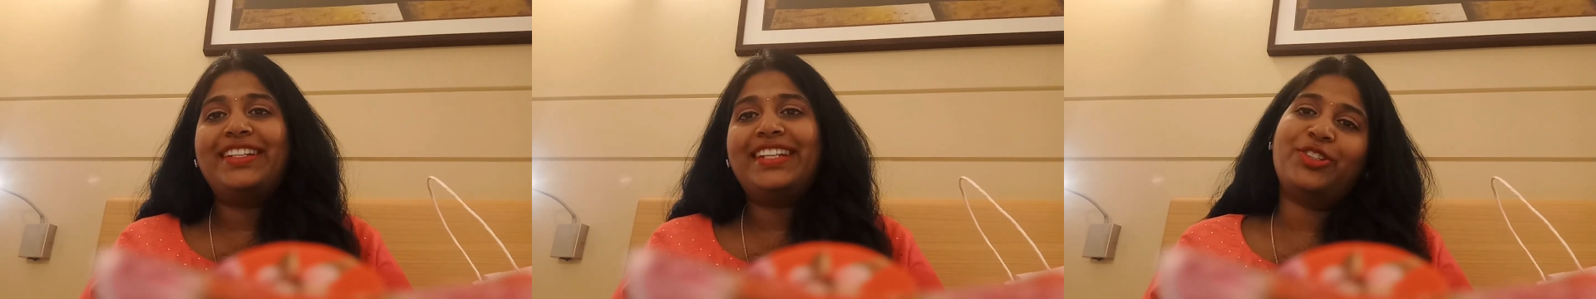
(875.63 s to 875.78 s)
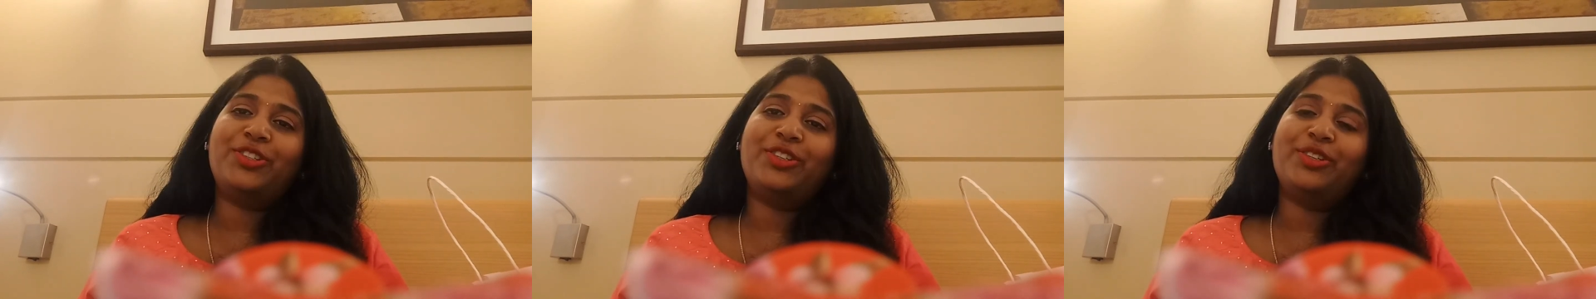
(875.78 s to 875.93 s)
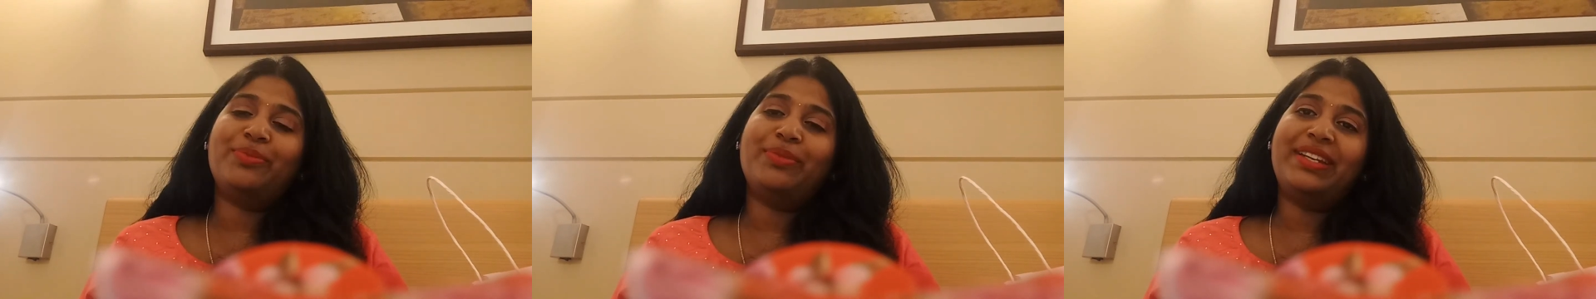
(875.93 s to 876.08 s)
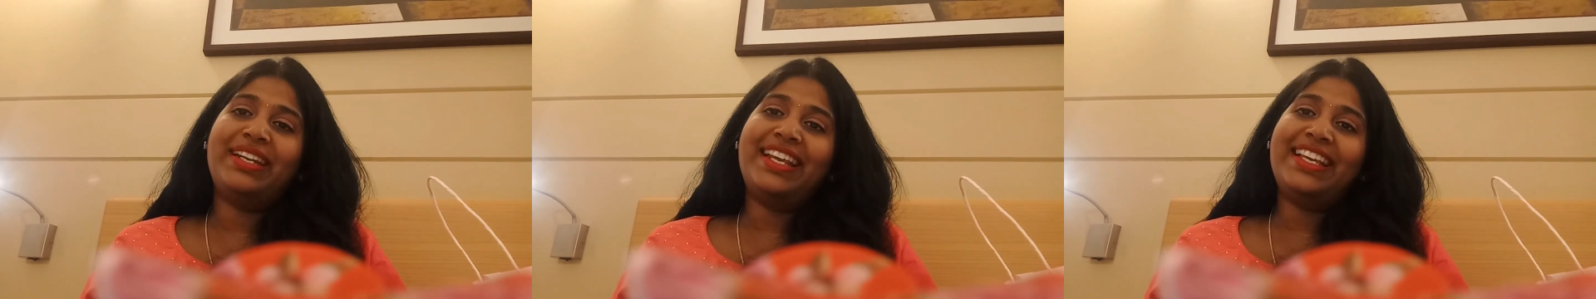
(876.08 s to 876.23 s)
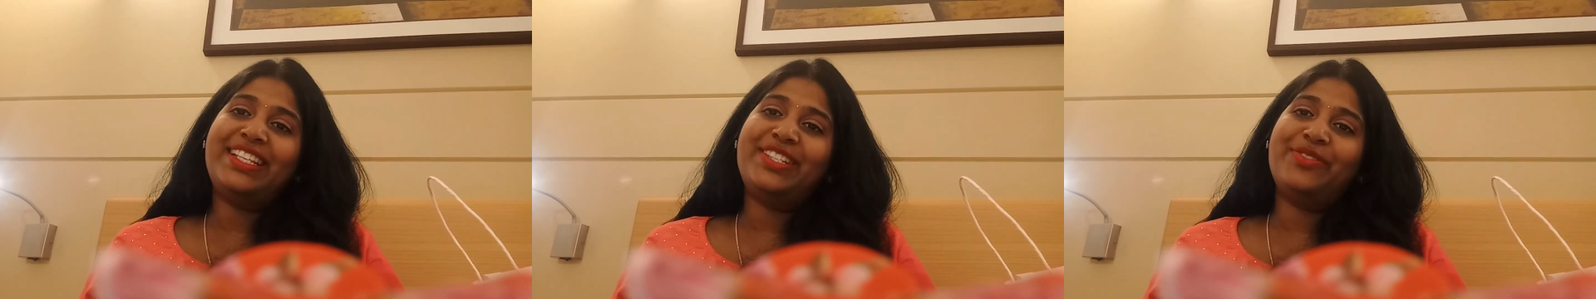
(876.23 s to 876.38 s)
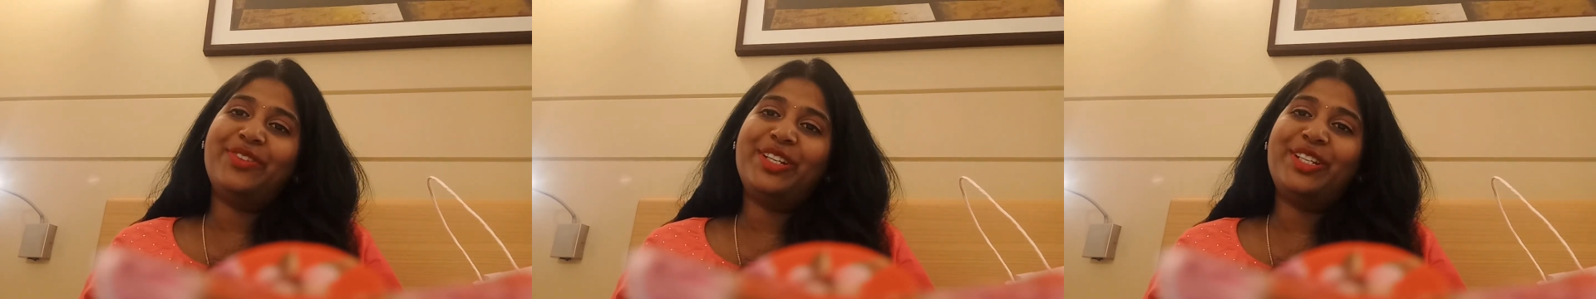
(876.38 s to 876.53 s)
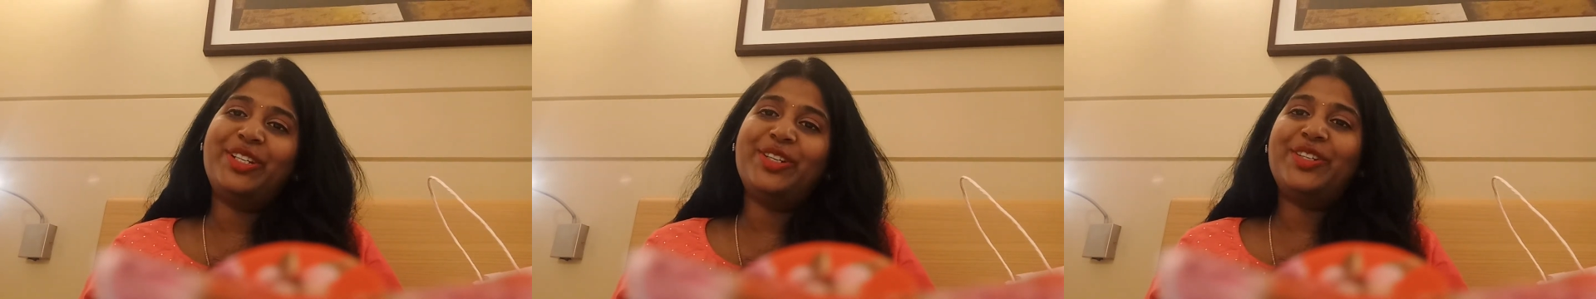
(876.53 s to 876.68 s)
Talk to you in my
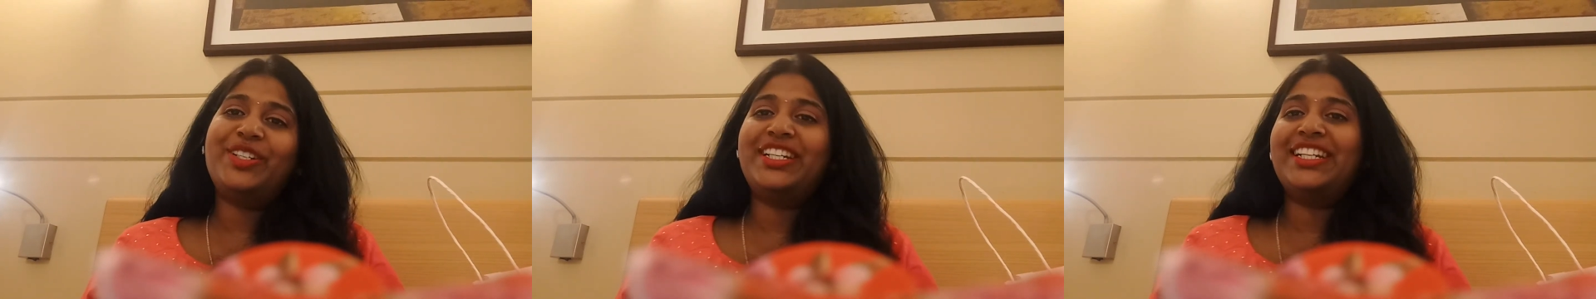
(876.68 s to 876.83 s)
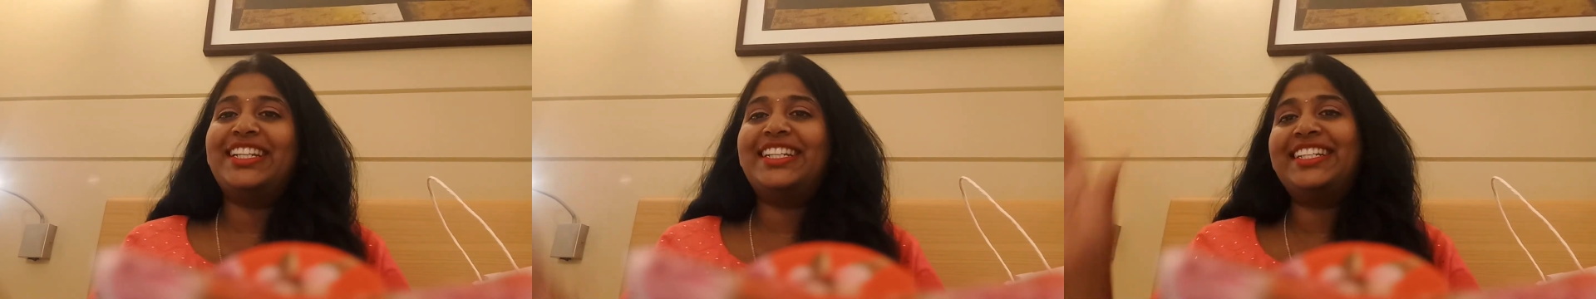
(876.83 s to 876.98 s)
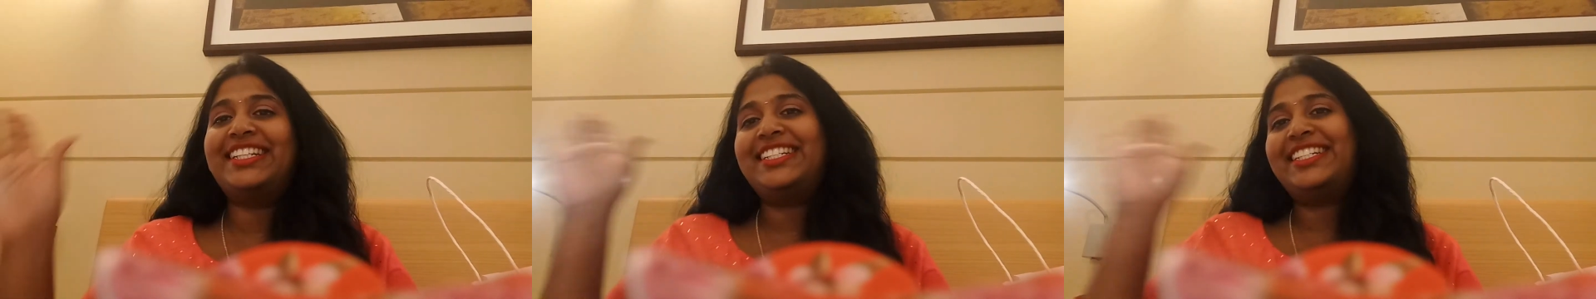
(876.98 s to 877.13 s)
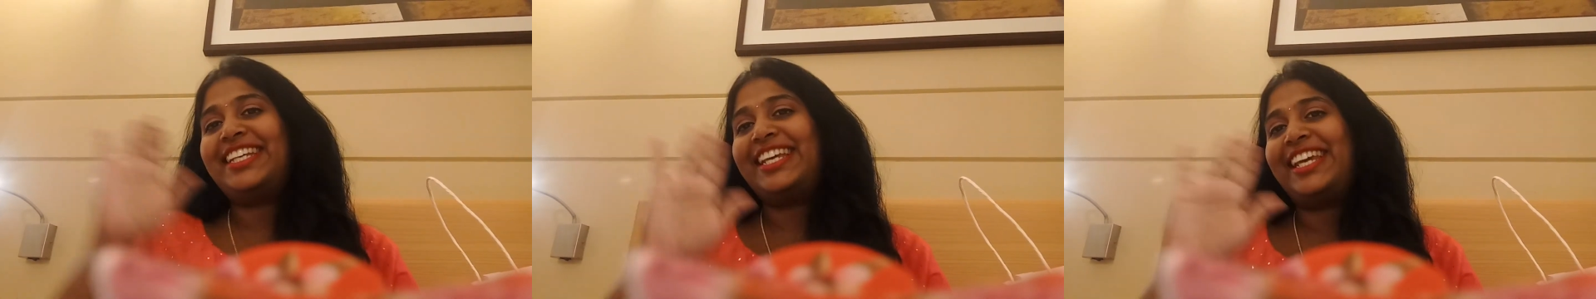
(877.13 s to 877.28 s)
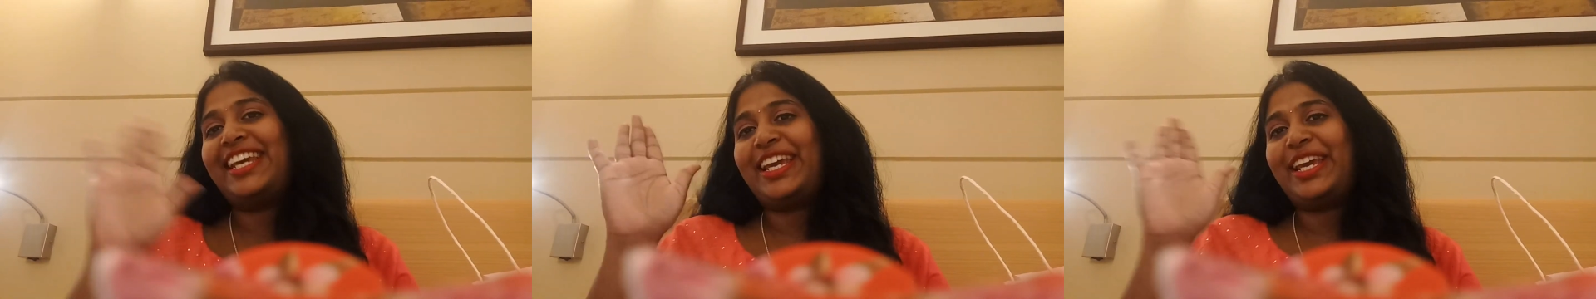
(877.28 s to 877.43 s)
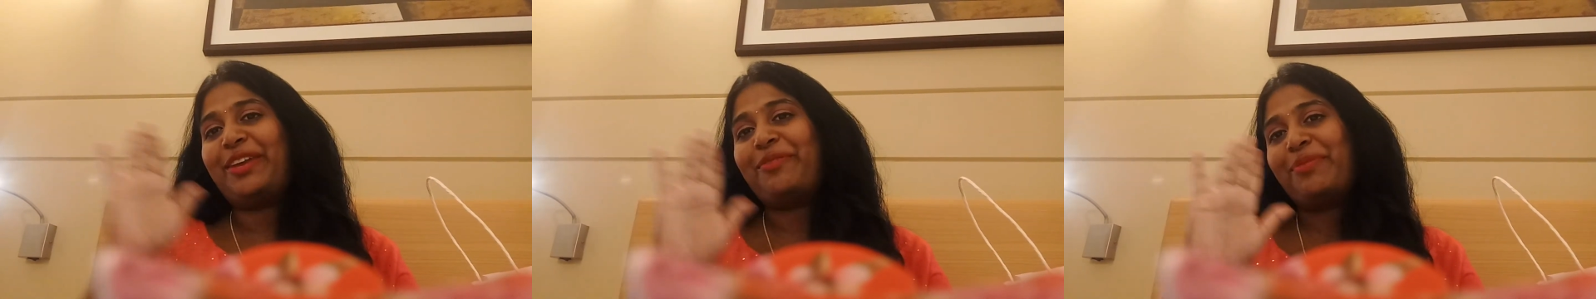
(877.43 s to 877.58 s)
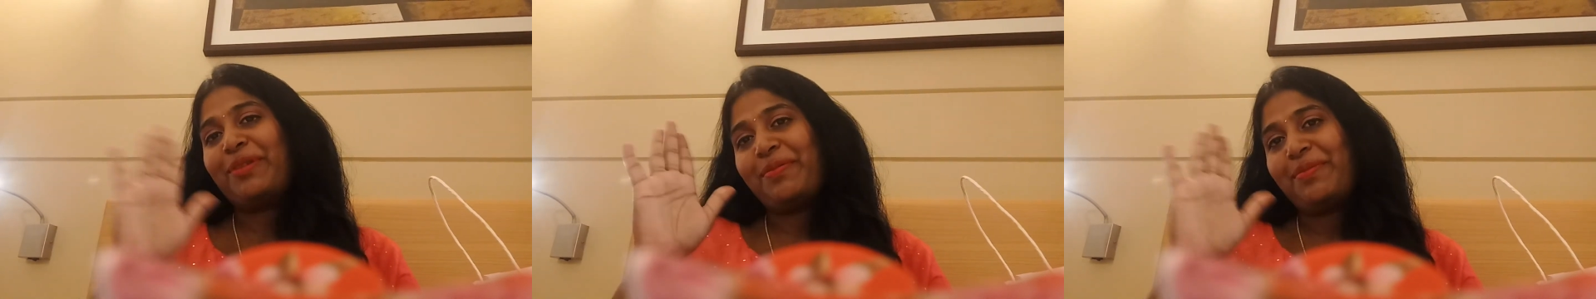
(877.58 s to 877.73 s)
next video. Till then, take
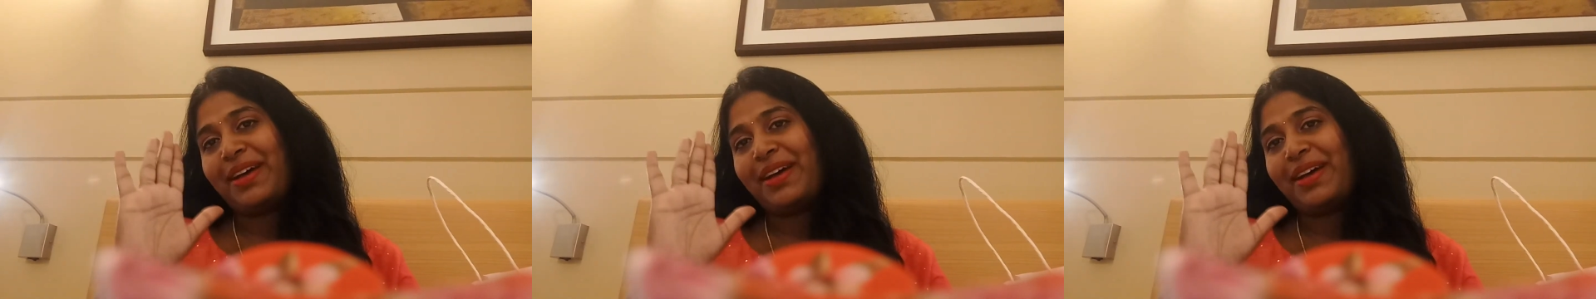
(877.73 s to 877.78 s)
care. Bye